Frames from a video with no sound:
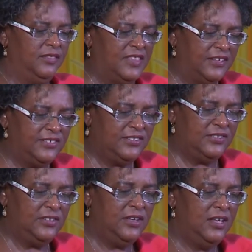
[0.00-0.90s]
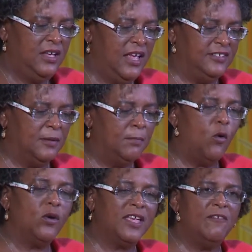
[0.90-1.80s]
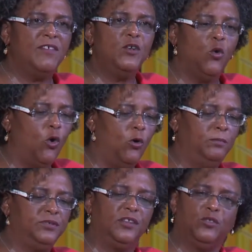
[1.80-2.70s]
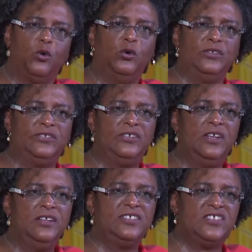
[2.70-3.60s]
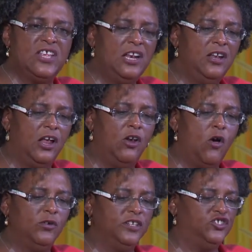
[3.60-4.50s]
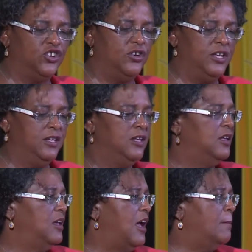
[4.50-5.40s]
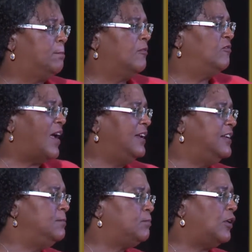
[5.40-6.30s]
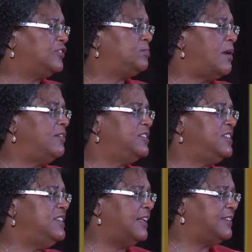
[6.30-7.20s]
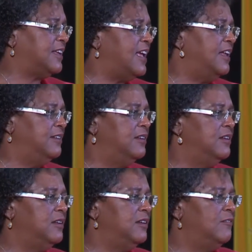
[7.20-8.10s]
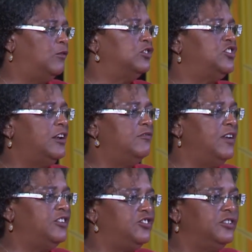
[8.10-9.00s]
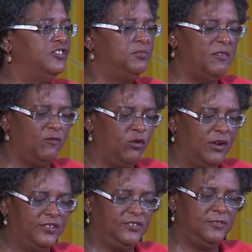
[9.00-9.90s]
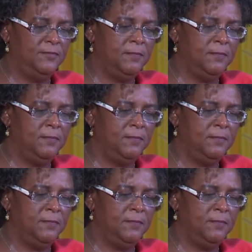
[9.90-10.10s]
This is about giving hope to those still along the journey and providing prosperity yet again for generations before us.